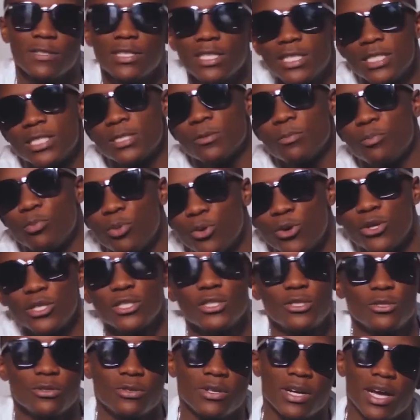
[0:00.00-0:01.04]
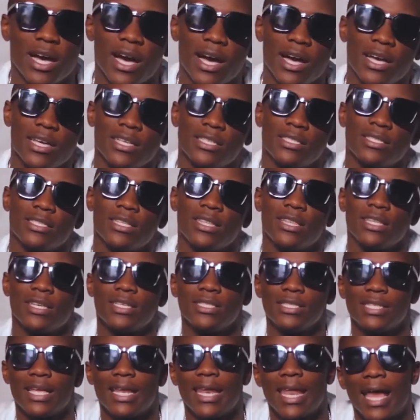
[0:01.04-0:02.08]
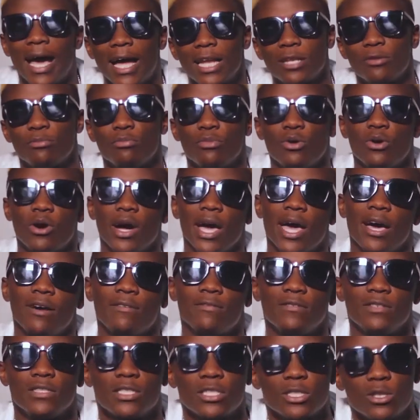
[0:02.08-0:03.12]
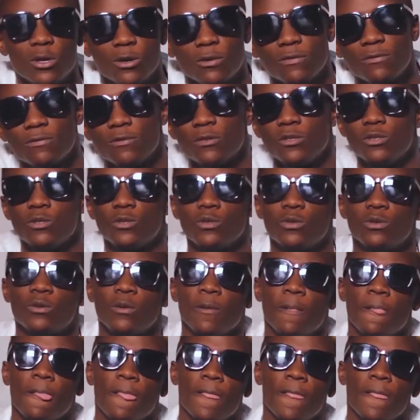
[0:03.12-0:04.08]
disappoint you guys, and there's a lot more I have in stock for you.